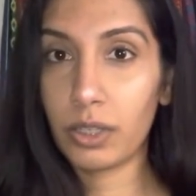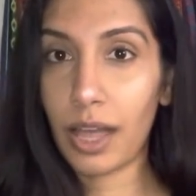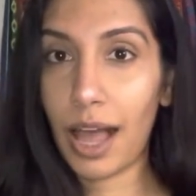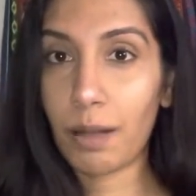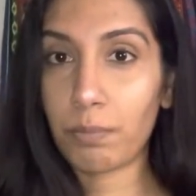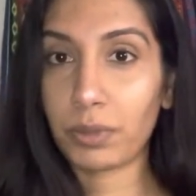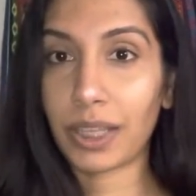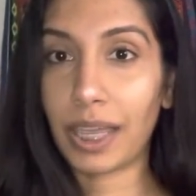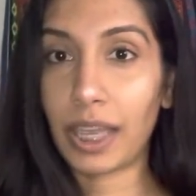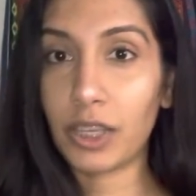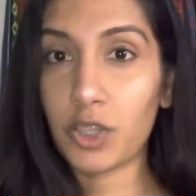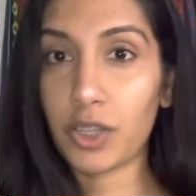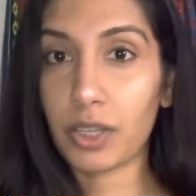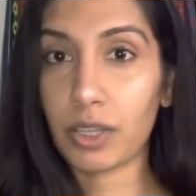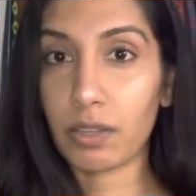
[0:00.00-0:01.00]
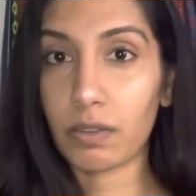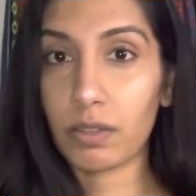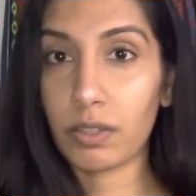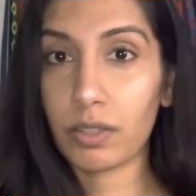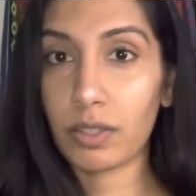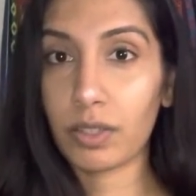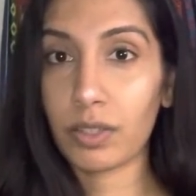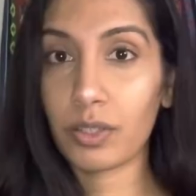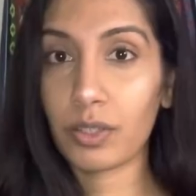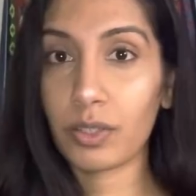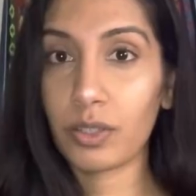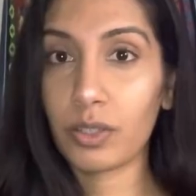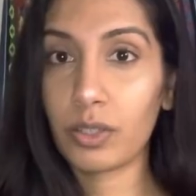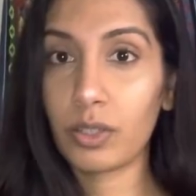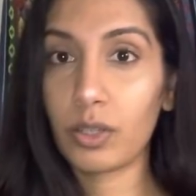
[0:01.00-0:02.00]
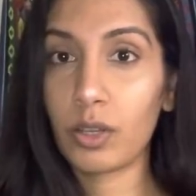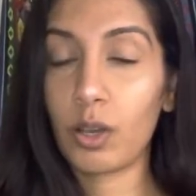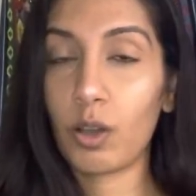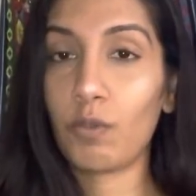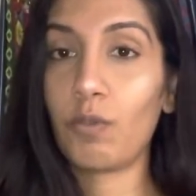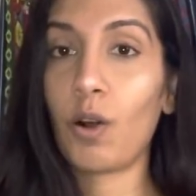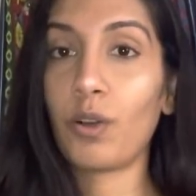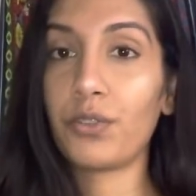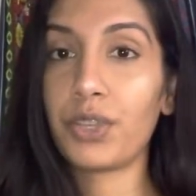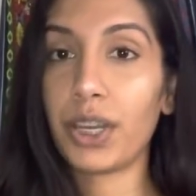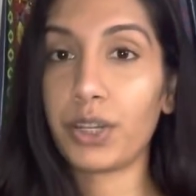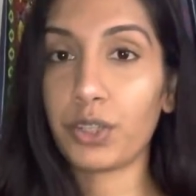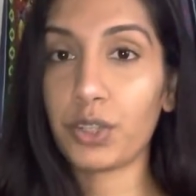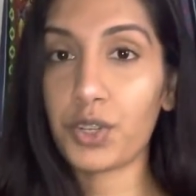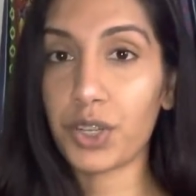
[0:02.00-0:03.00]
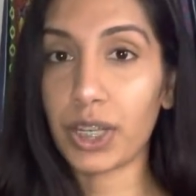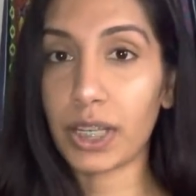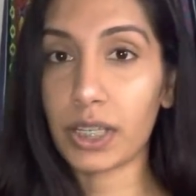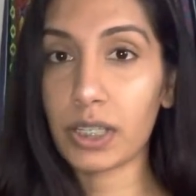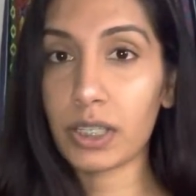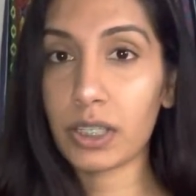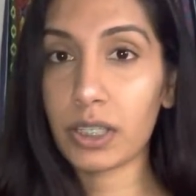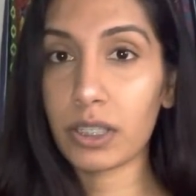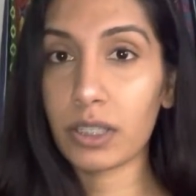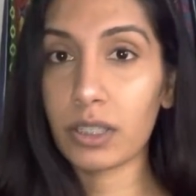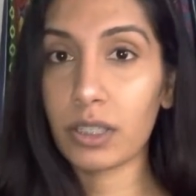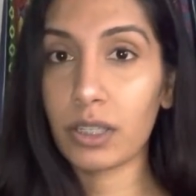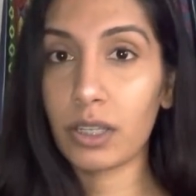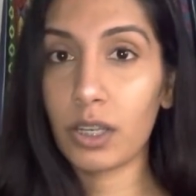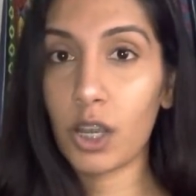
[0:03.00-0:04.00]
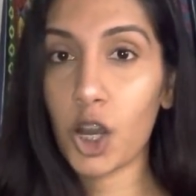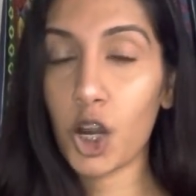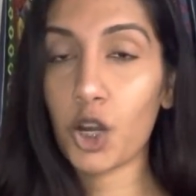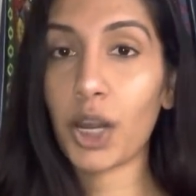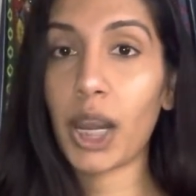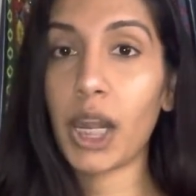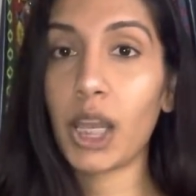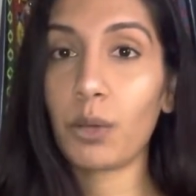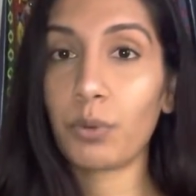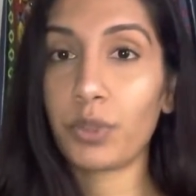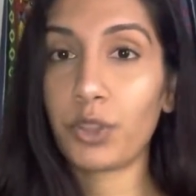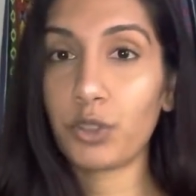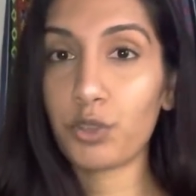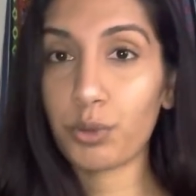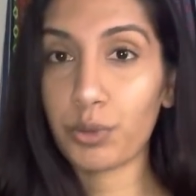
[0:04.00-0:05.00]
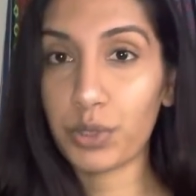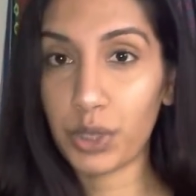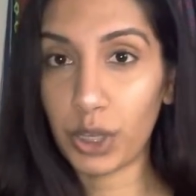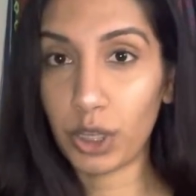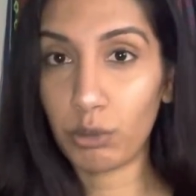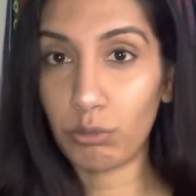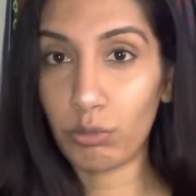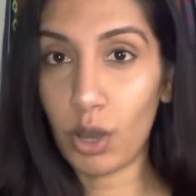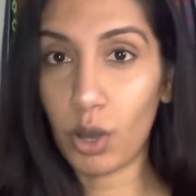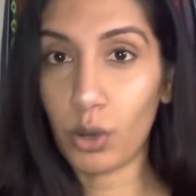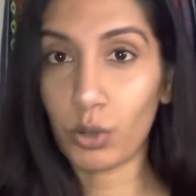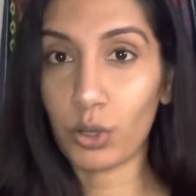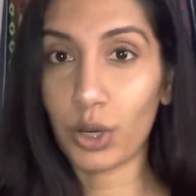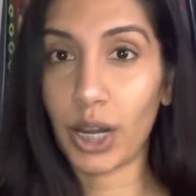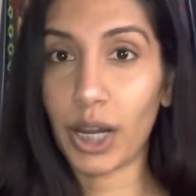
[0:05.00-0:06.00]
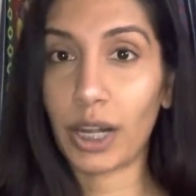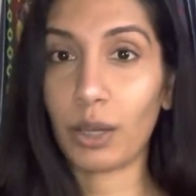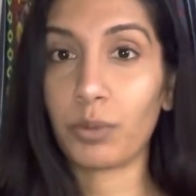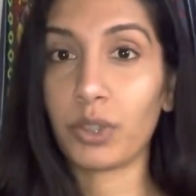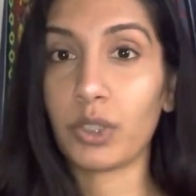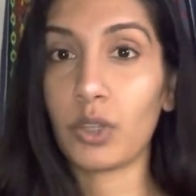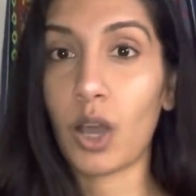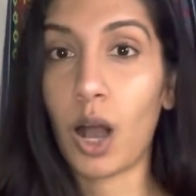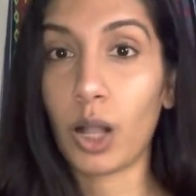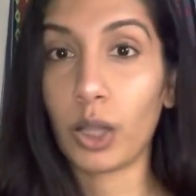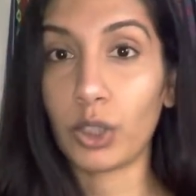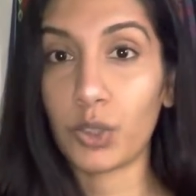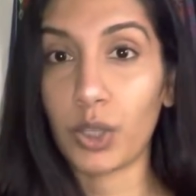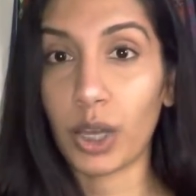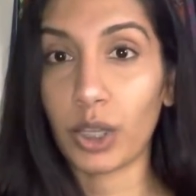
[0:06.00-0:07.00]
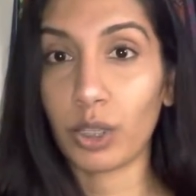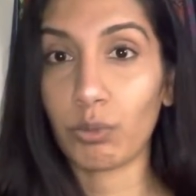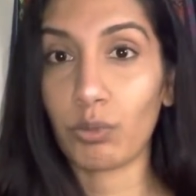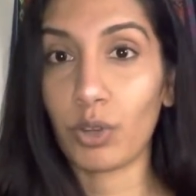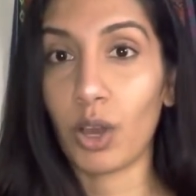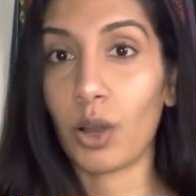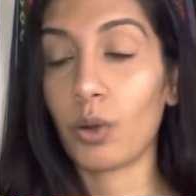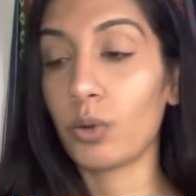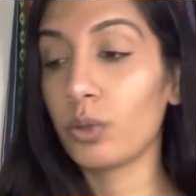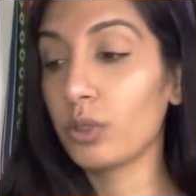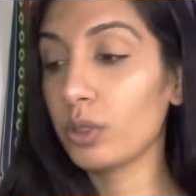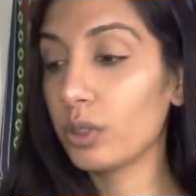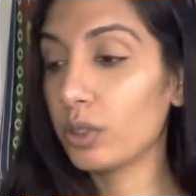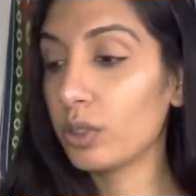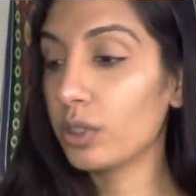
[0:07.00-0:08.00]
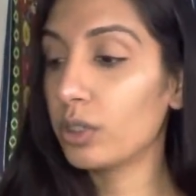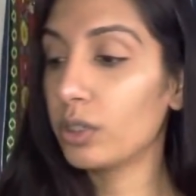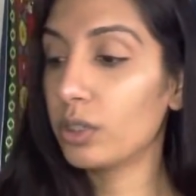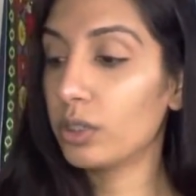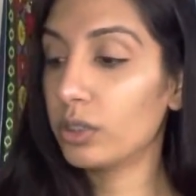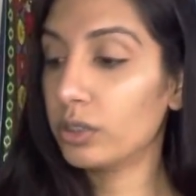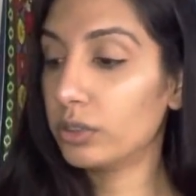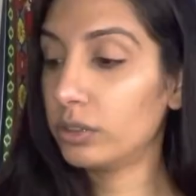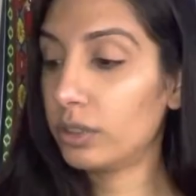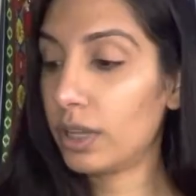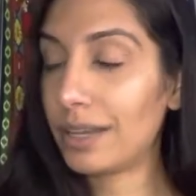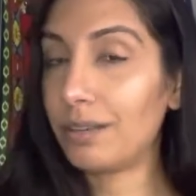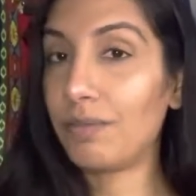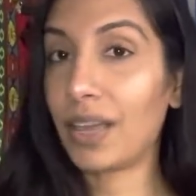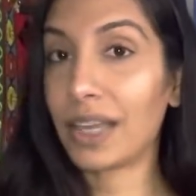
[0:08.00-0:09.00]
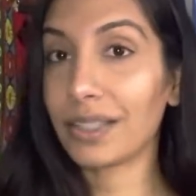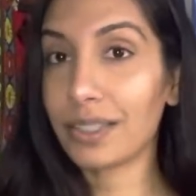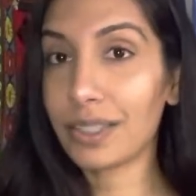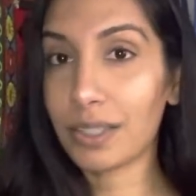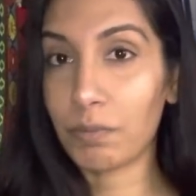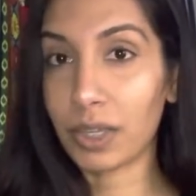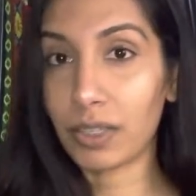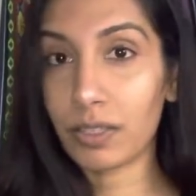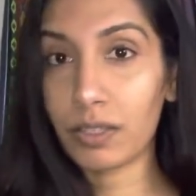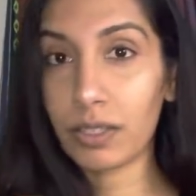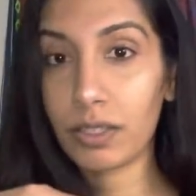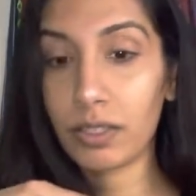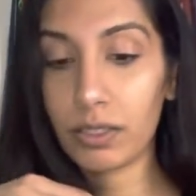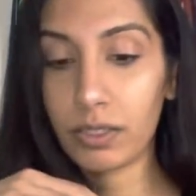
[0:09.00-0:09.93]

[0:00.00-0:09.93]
Application, evolved energies, creating with the truths that you know, creating with the knowledge that you know, advancement.